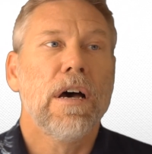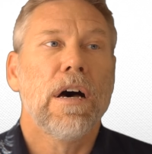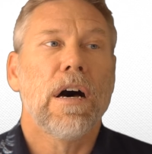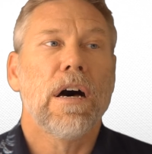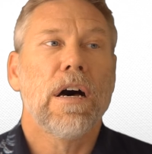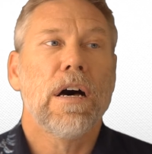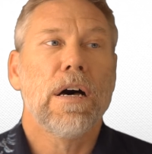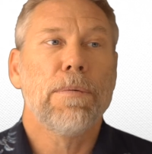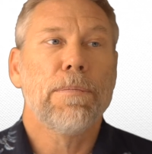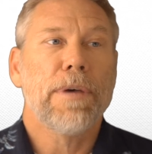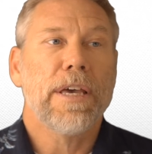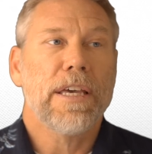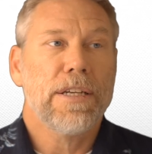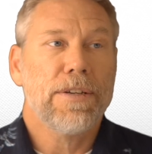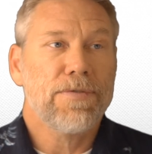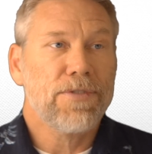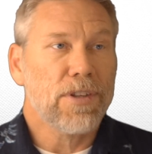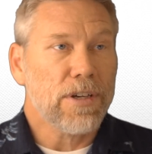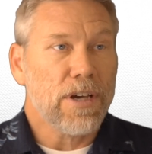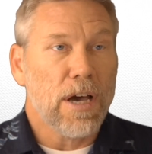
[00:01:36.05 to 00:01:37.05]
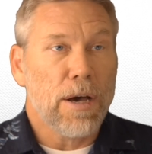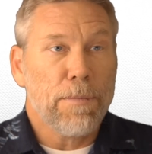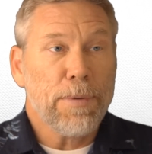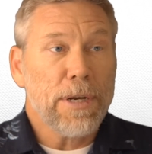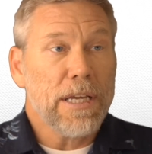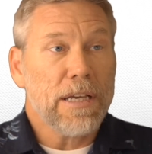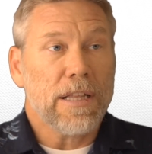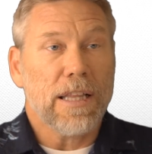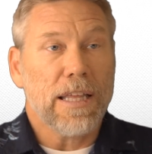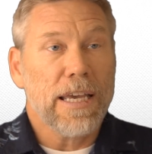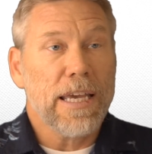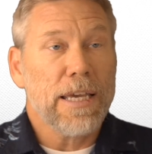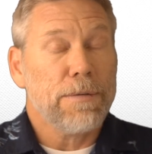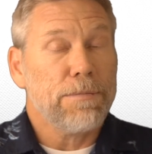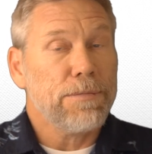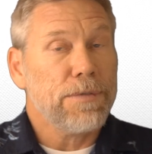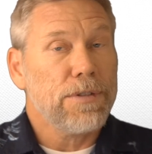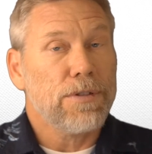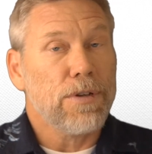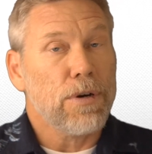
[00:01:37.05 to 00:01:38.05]
Um, and if the company
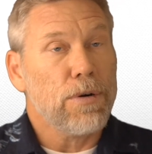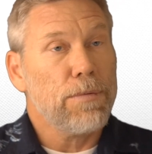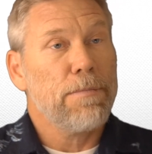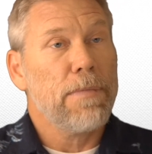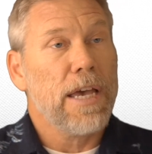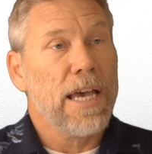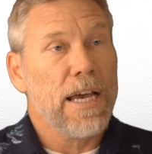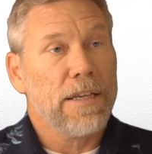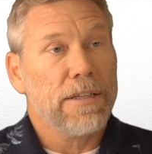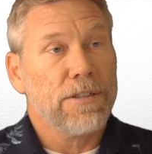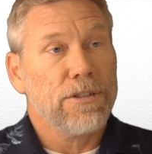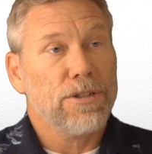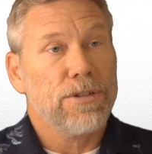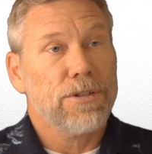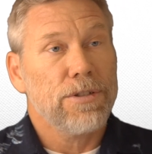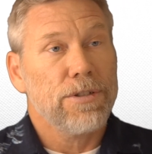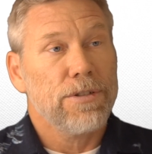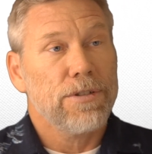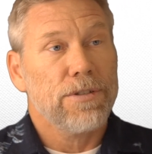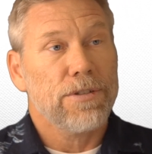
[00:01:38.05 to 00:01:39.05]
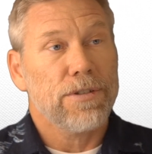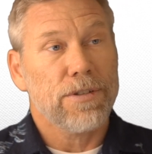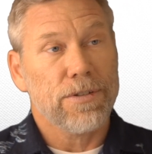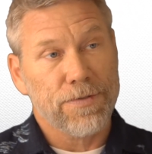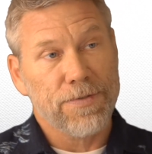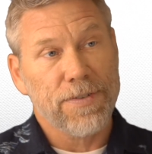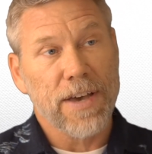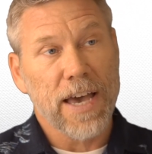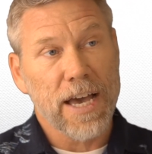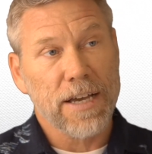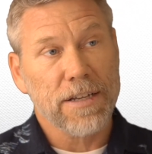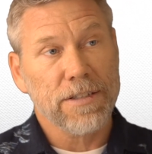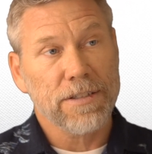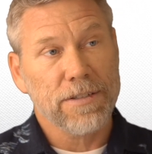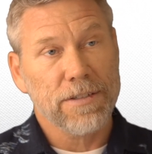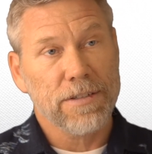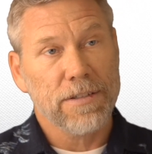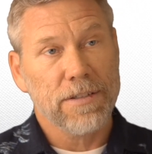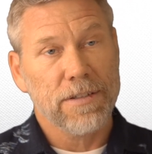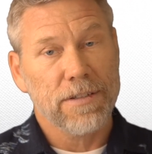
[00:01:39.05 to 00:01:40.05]
claims don't match the
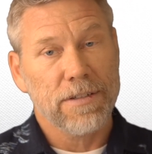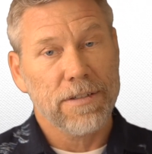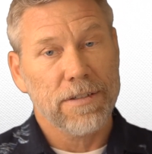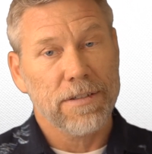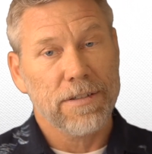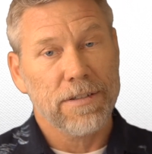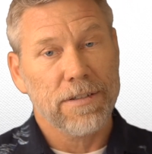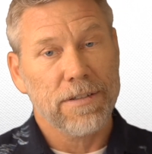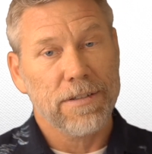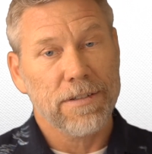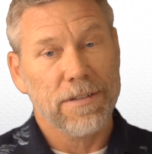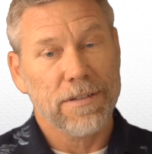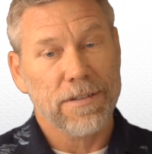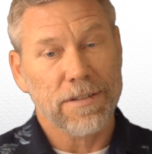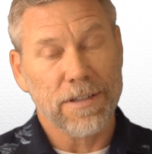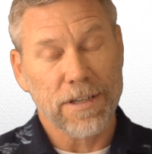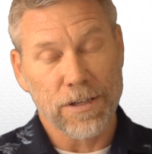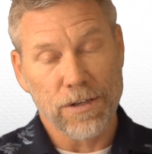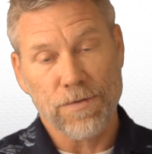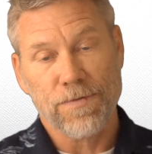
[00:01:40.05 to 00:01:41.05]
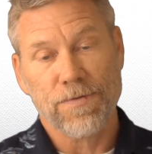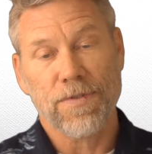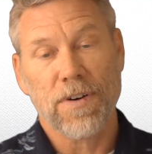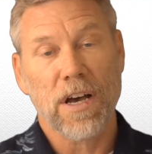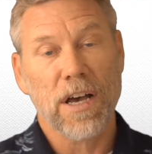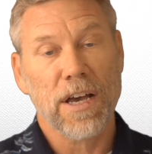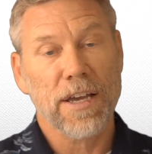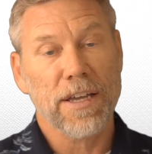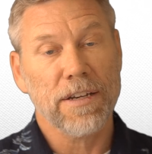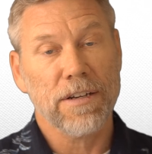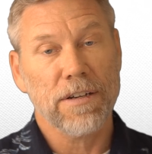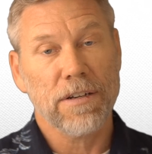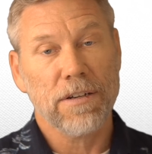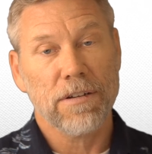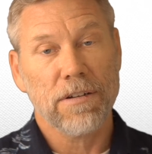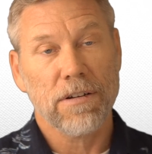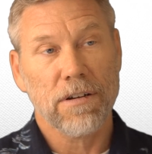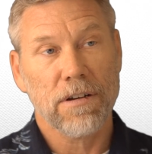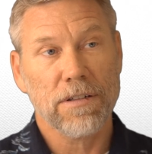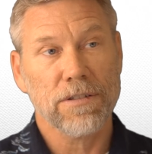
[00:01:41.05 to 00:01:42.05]
facts that you find
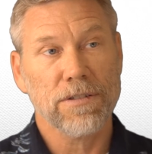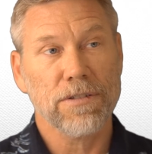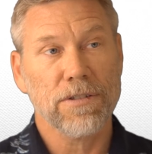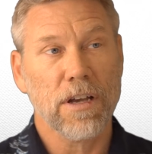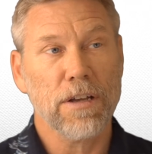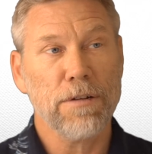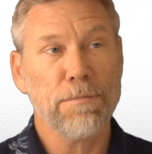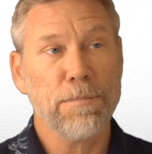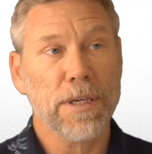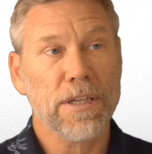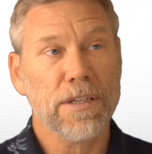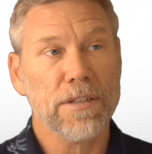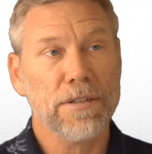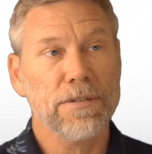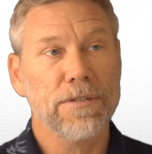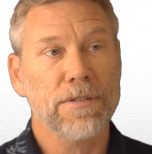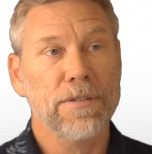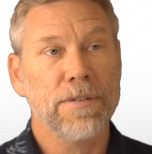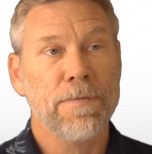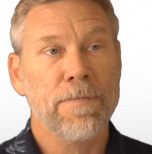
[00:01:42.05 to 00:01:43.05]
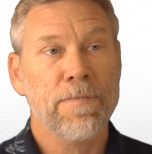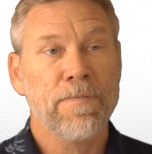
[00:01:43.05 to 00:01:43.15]
on Sunbiz,